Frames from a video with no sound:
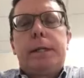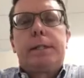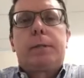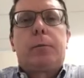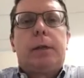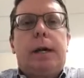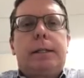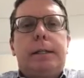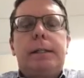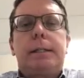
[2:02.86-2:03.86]
seeing some
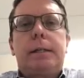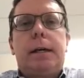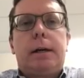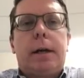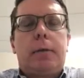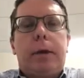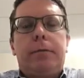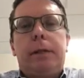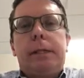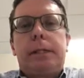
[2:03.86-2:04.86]
reluctance, and
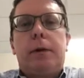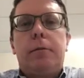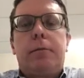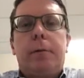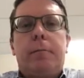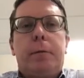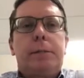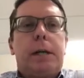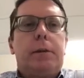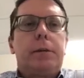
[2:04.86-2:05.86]
rightfully so, from
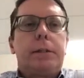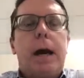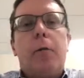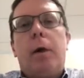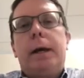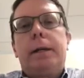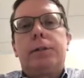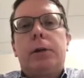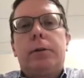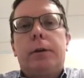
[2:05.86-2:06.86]
sellers not wanting to
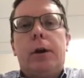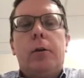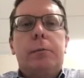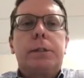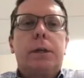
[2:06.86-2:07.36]
show their homes.